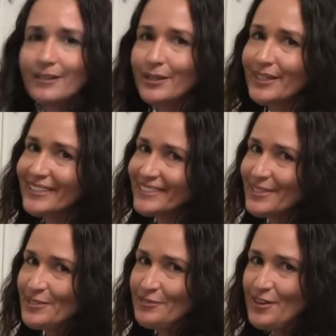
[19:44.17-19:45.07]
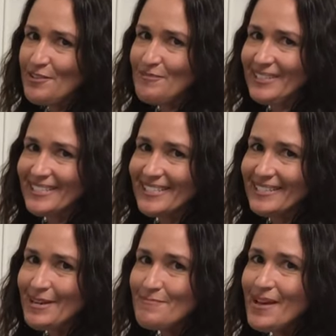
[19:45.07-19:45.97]
Okay, so five minutes
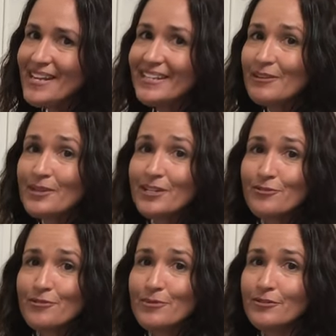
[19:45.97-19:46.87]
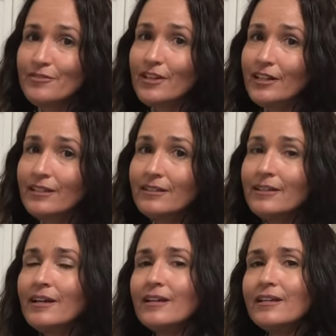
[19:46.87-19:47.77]
is up and now we can remove the lid.
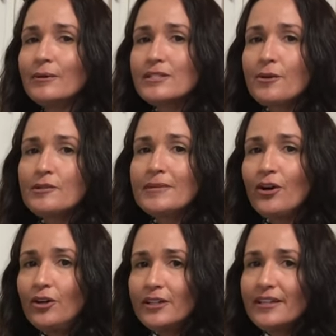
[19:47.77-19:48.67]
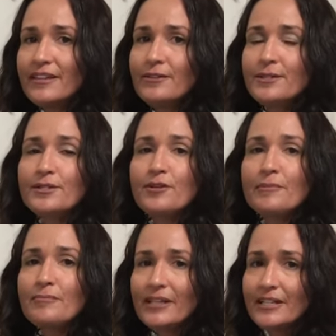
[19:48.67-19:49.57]
Now it's going to be hot in there and there's going
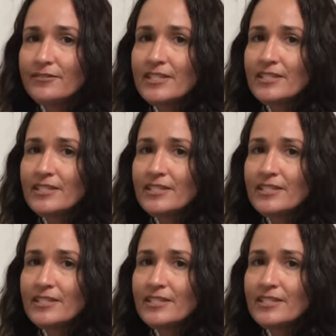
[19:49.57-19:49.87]
to be plenty of